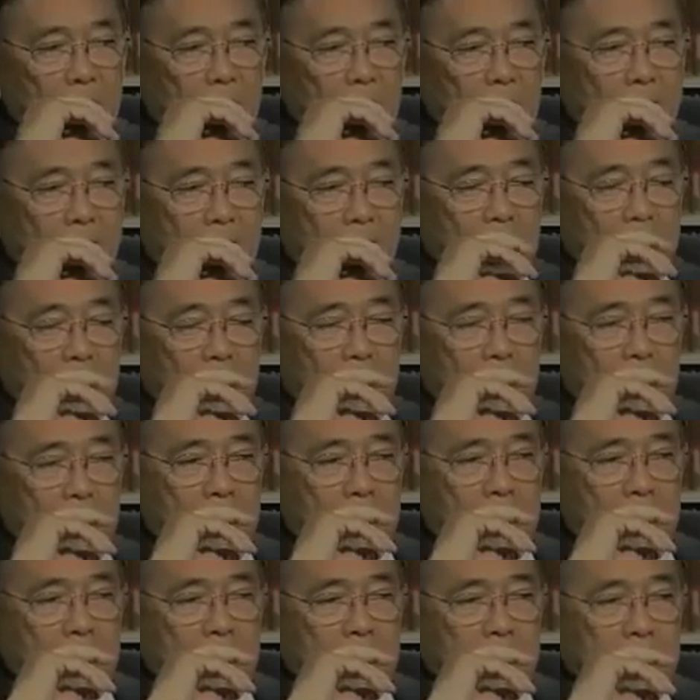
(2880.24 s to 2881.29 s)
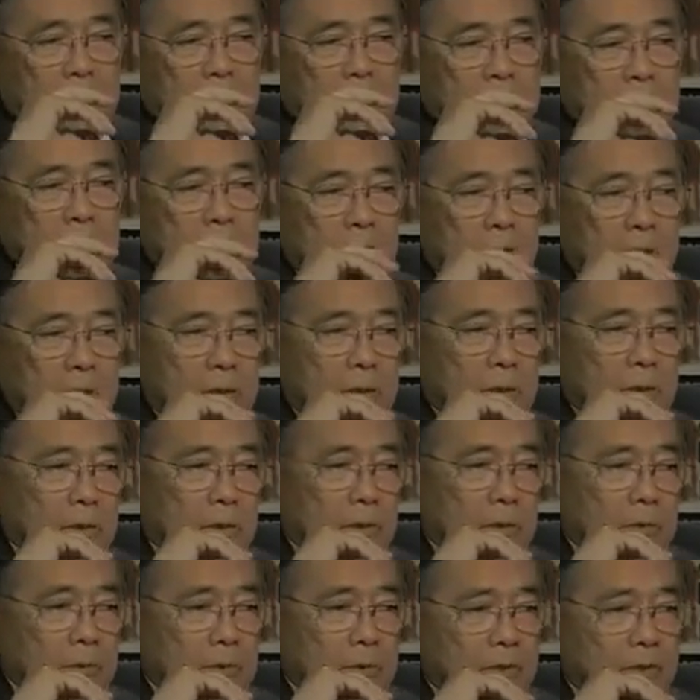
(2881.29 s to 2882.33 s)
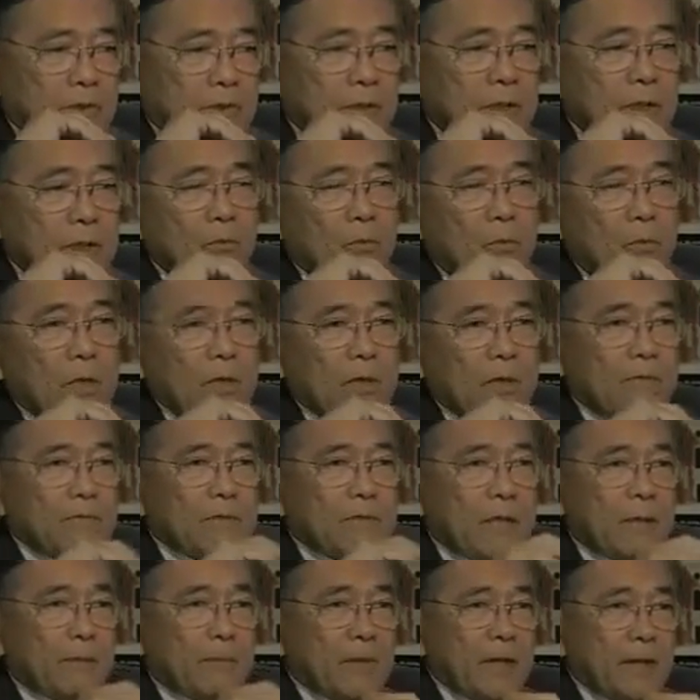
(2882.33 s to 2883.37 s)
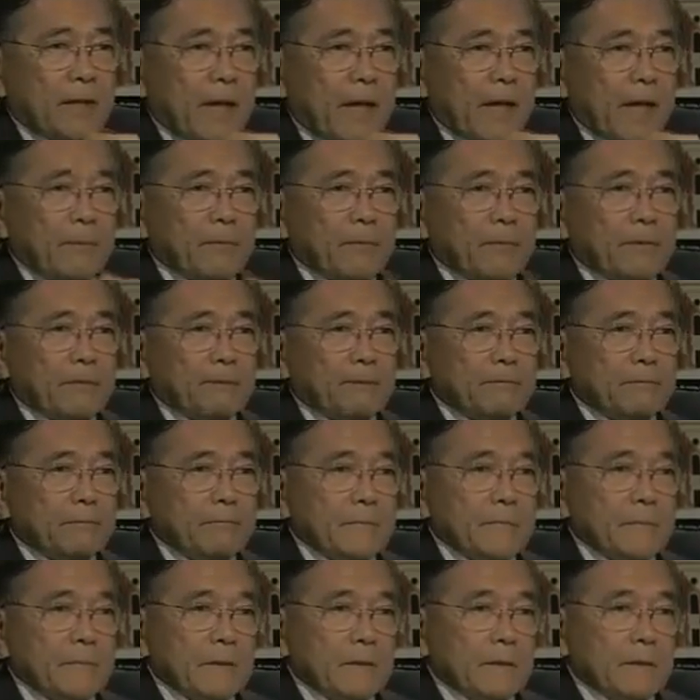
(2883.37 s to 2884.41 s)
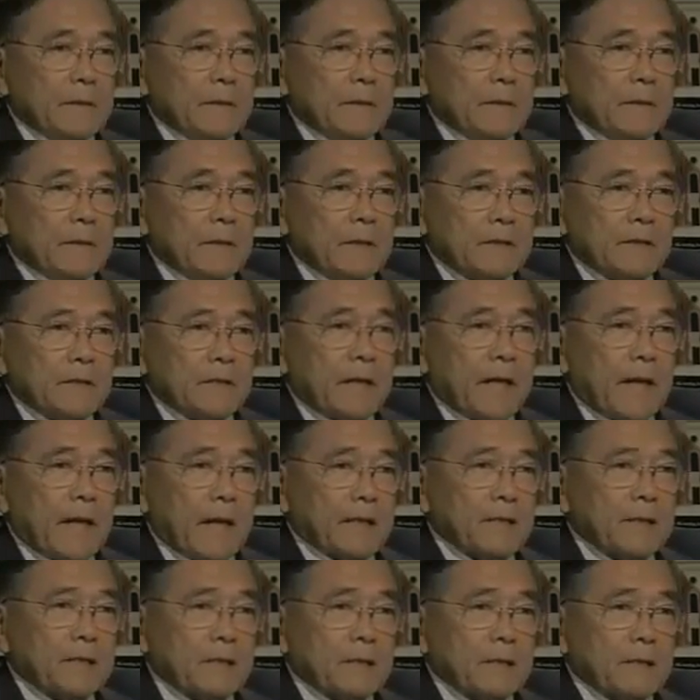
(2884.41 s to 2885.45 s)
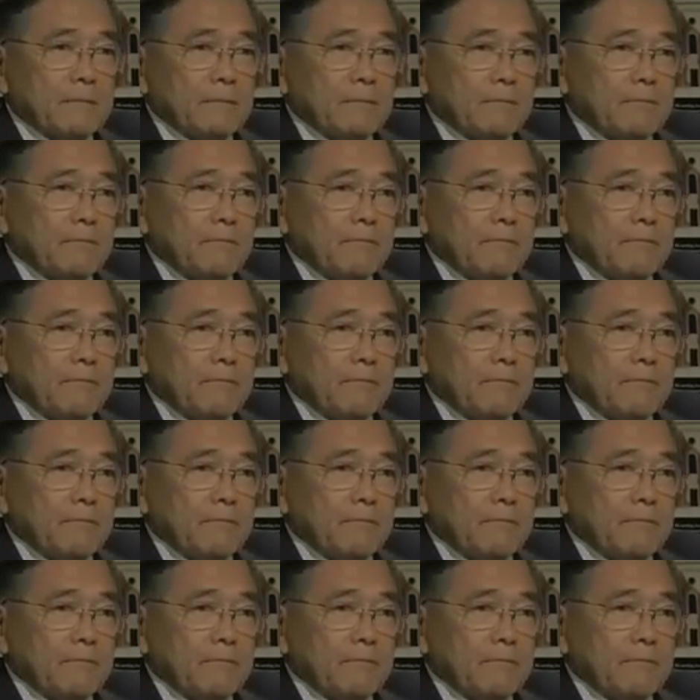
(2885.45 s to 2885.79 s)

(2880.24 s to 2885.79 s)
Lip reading: Well, when you see one of something happen, it's an accident.